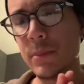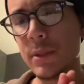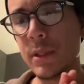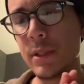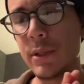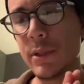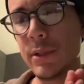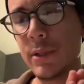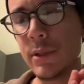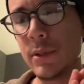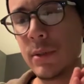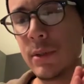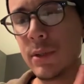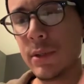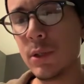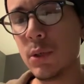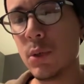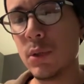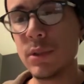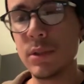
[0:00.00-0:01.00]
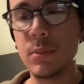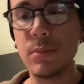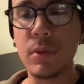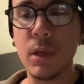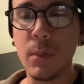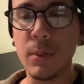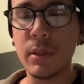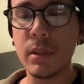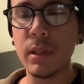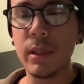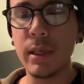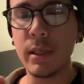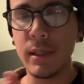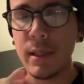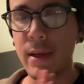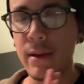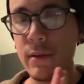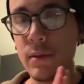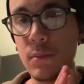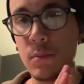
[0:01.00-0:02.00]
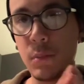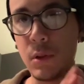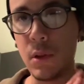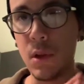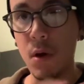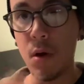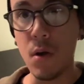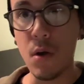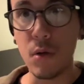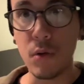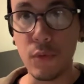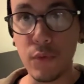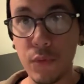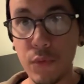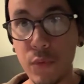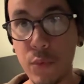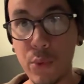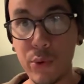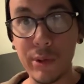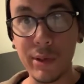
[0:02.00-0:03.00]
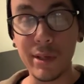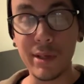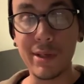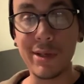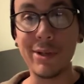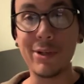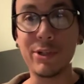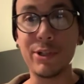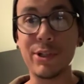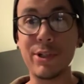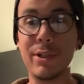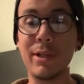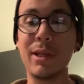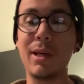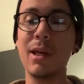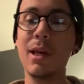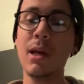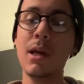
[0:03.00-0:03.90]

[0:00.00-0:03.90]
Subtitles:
and they're going to the Promised Land, that long 40-year journey.